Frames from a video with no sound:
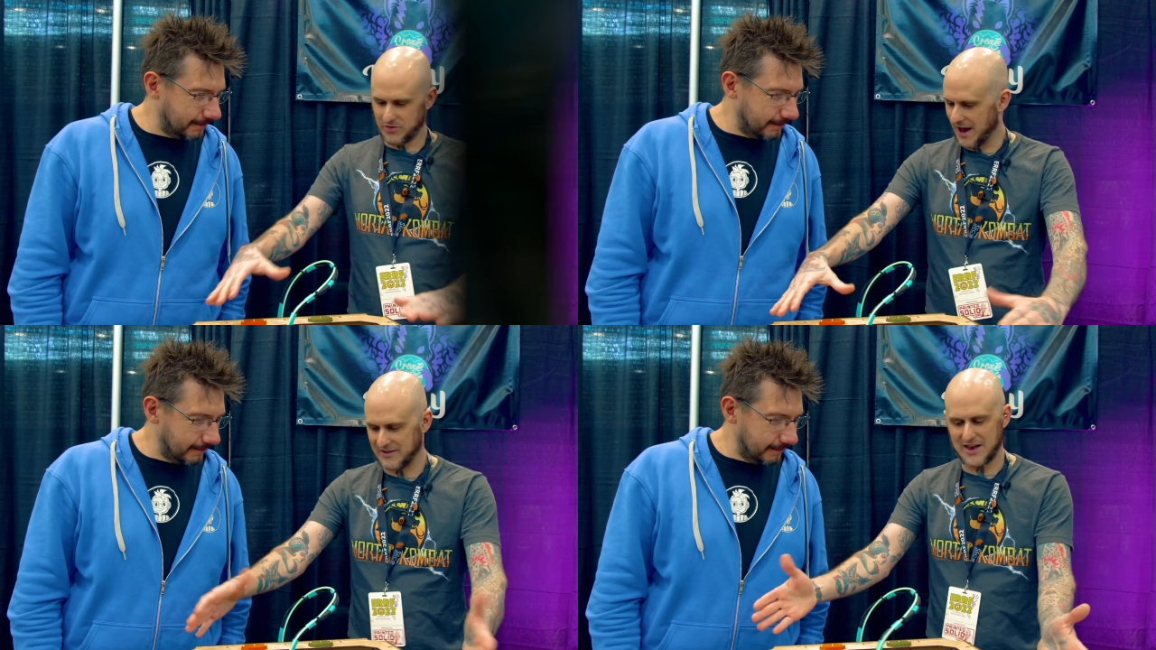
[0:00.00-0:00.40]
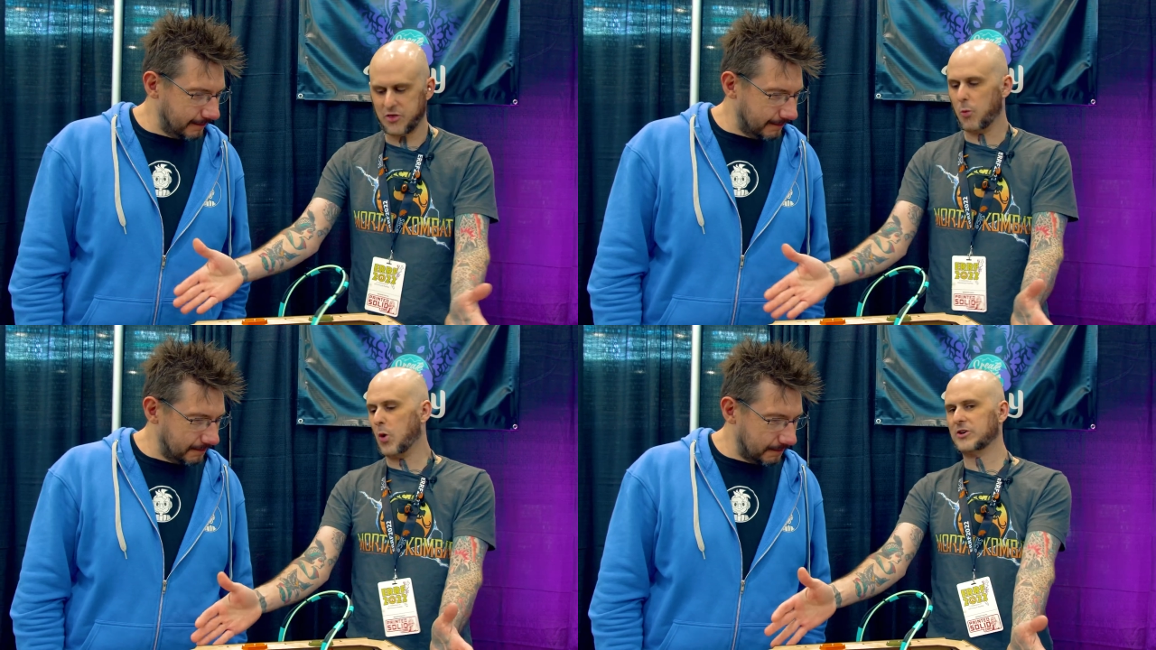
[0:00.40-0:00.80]
Speaker 1: I've
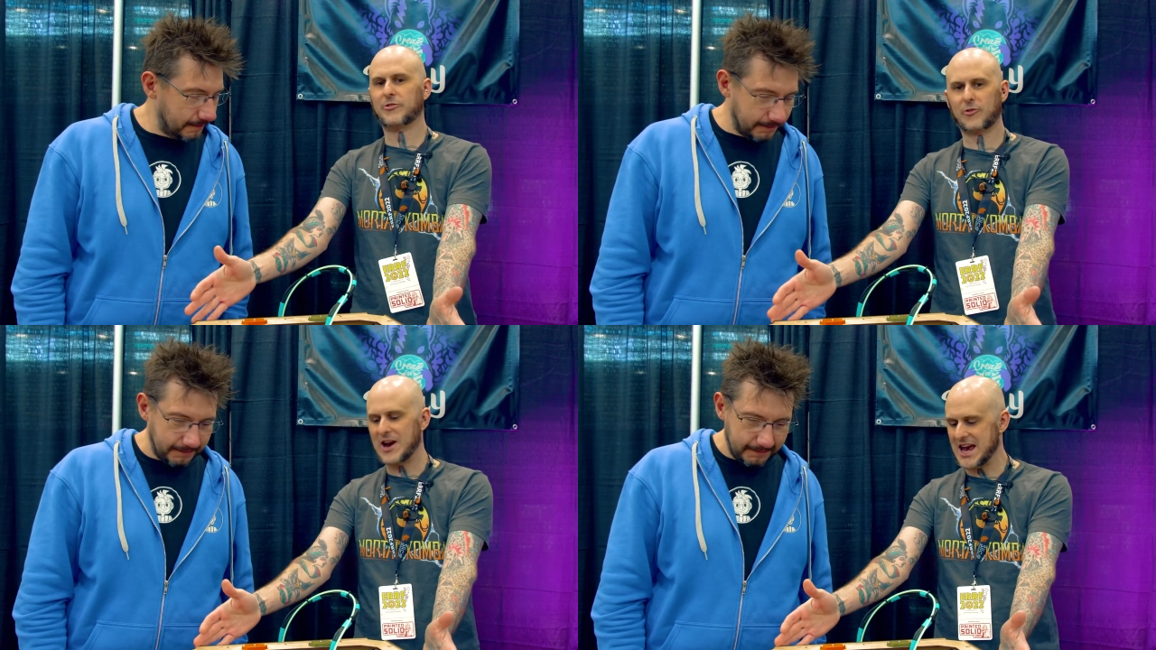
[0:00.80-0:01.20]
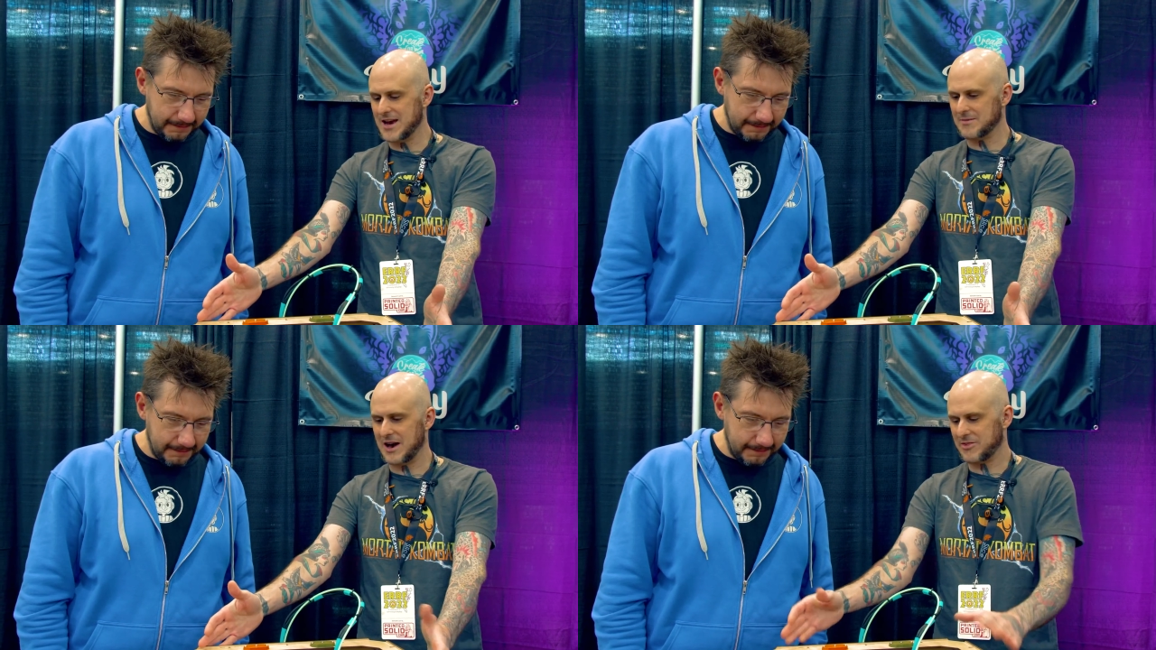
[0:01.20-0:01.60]
got the wood
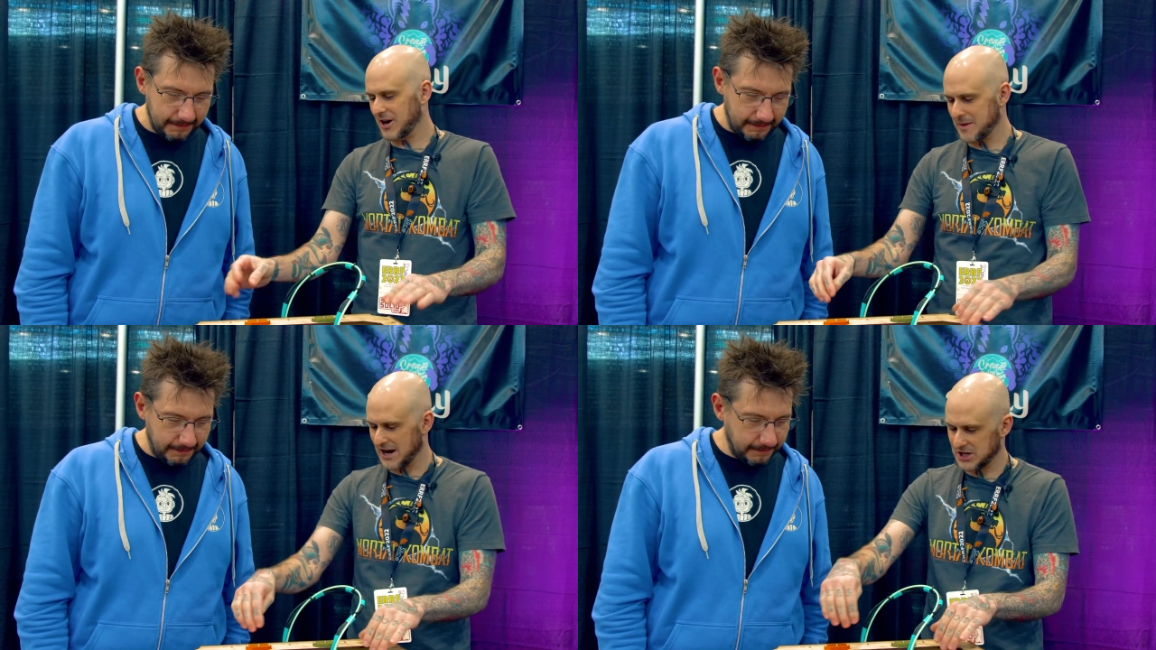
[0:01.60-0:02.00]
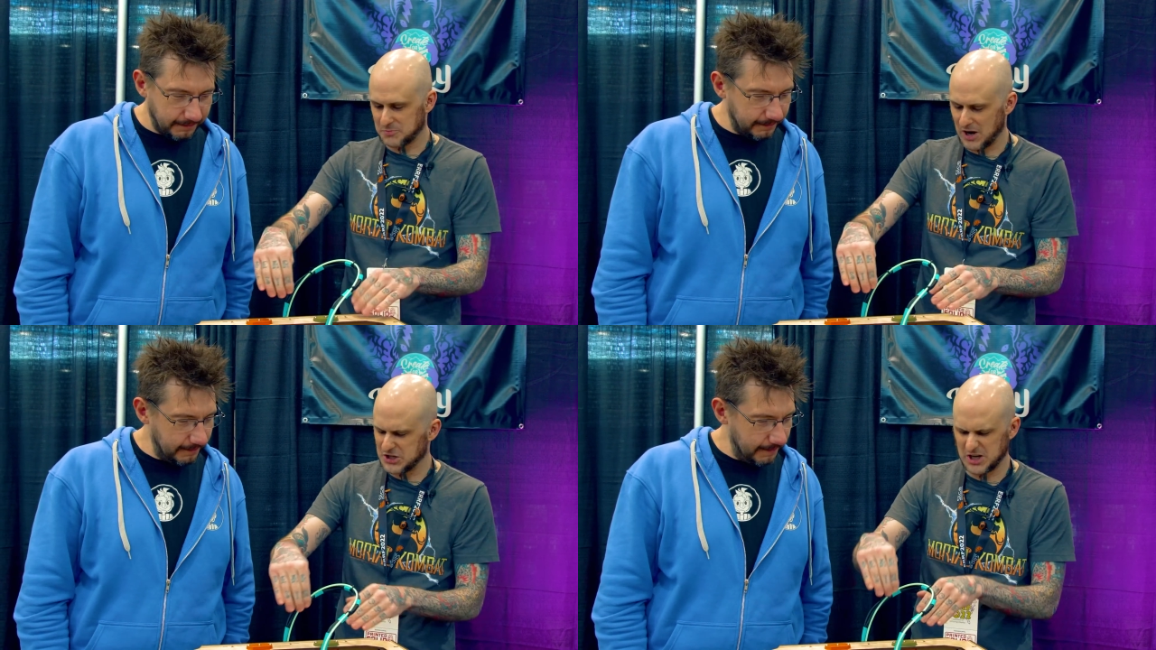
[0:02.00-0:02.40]
frame. I thought about it, I
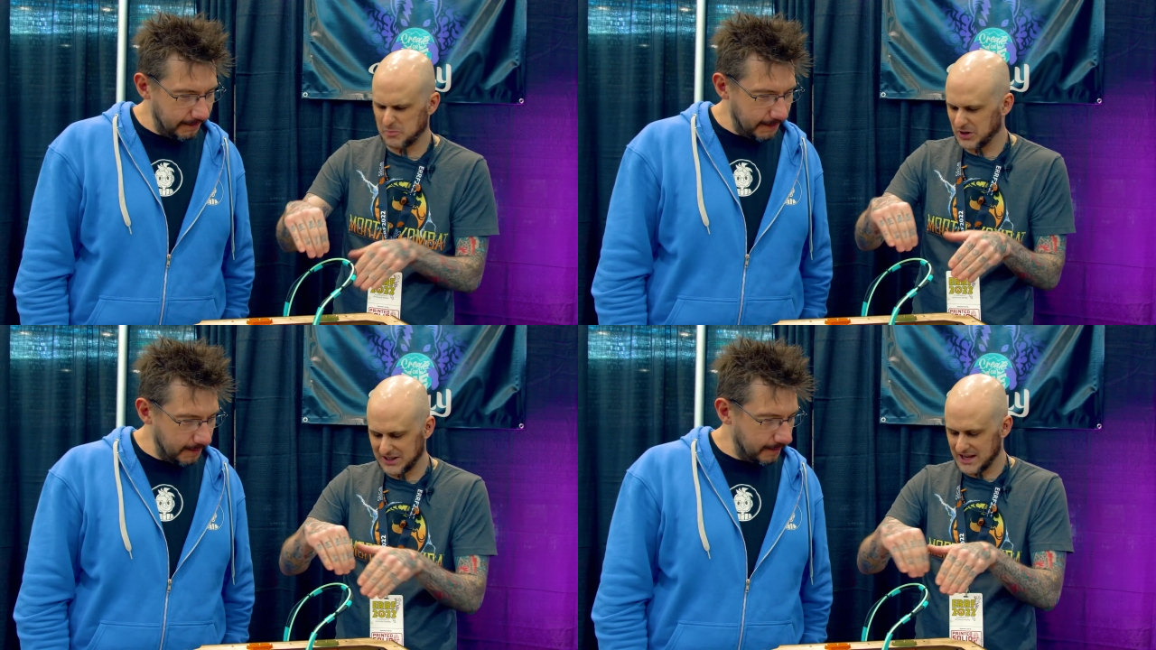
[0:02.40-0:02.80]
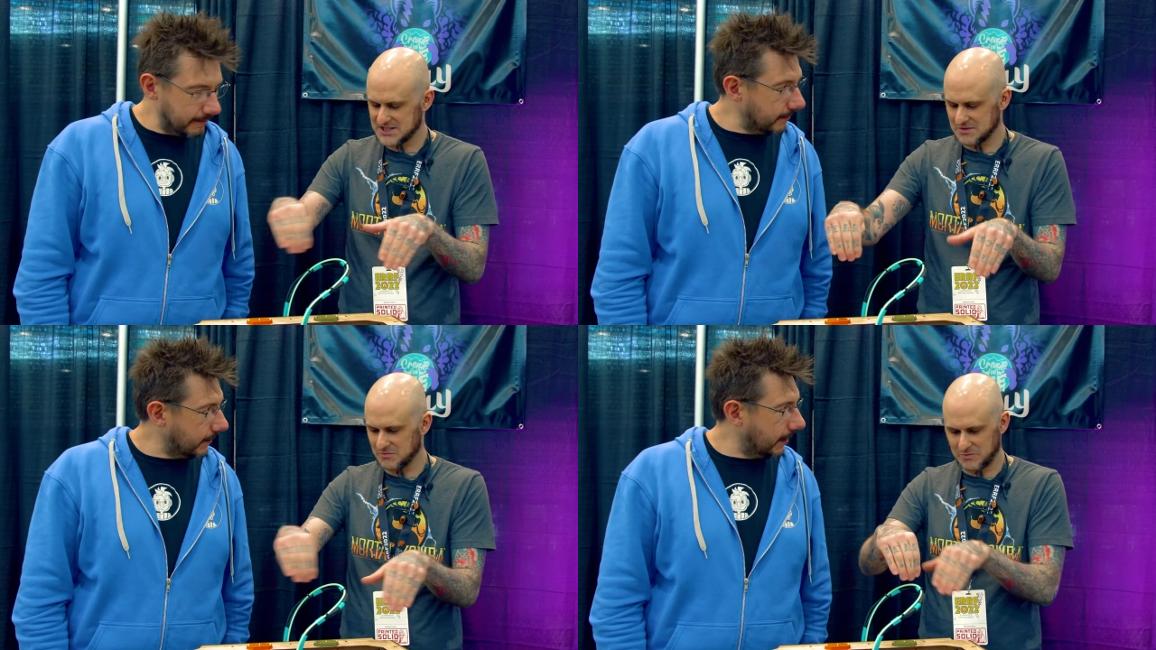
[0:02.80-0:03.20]
probably should have put like
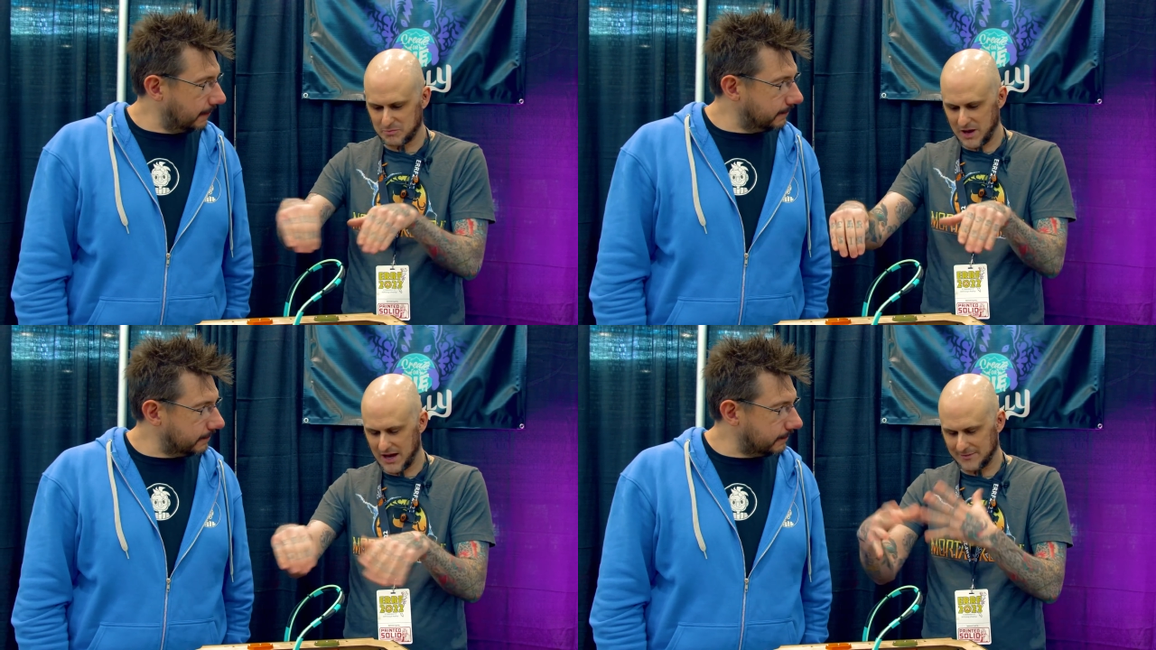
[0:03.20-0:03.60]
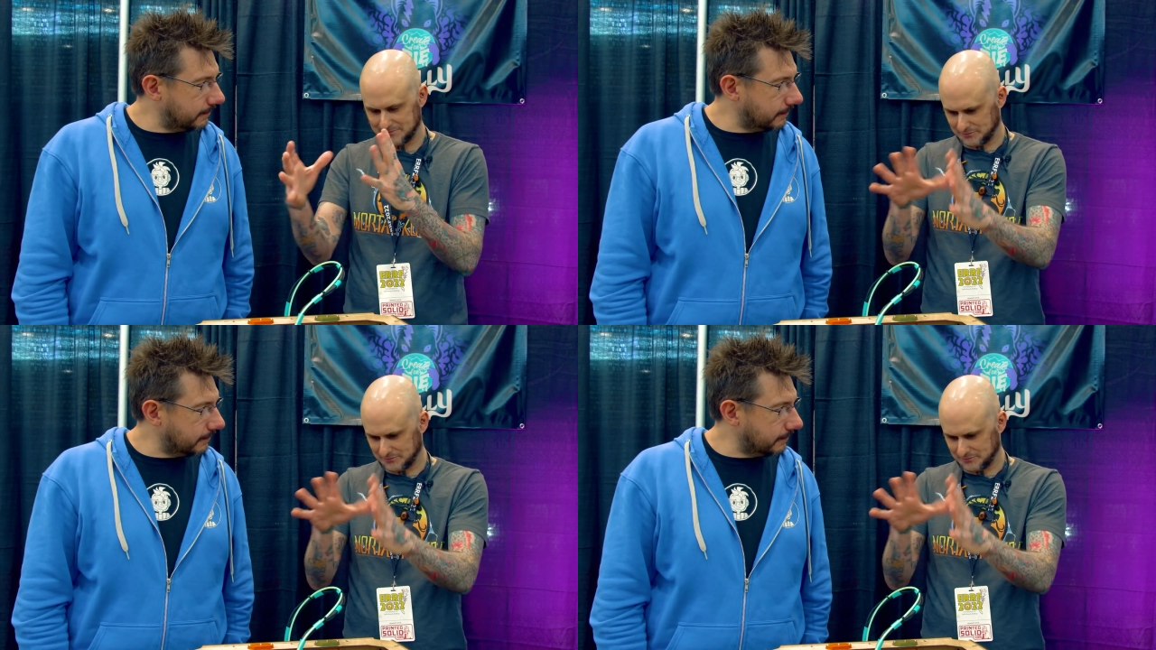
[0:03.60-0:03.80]
some uh,